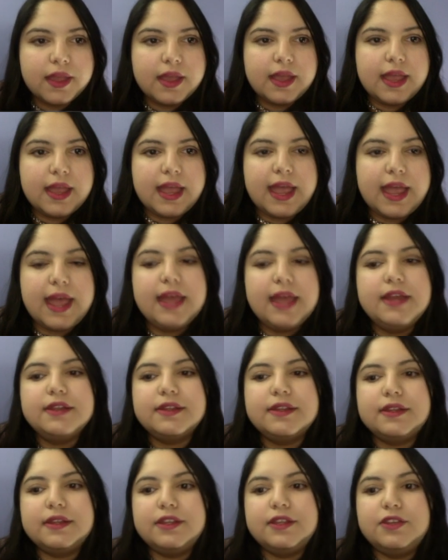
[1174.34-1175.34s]
And
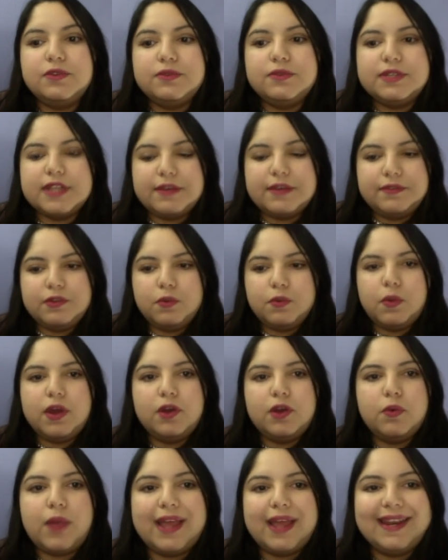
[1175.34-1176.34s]
you definitely want
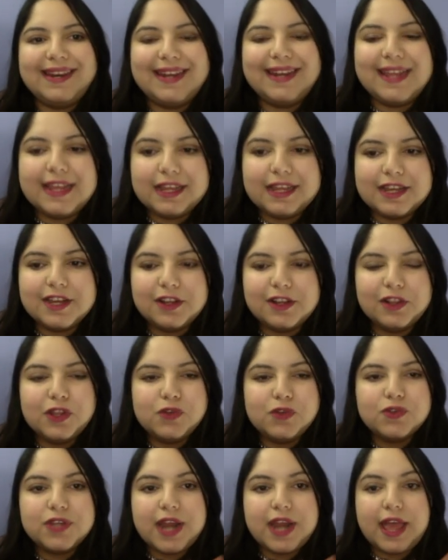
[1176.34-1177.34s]
to write an in
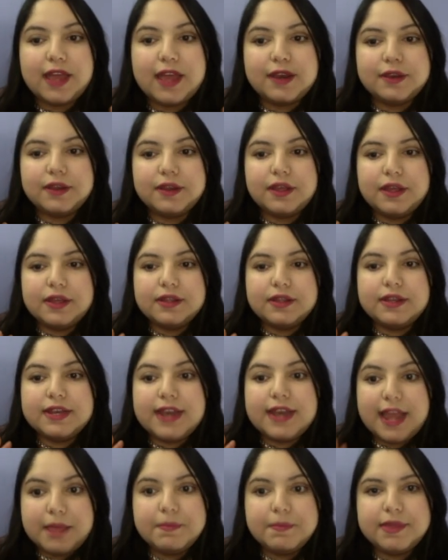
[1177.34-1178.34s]
conclusion and
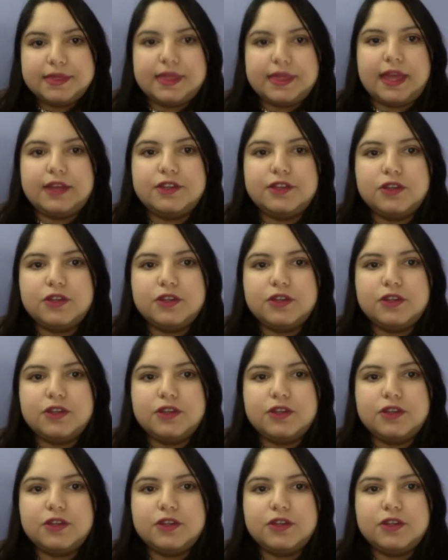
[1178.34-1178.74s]
name it that.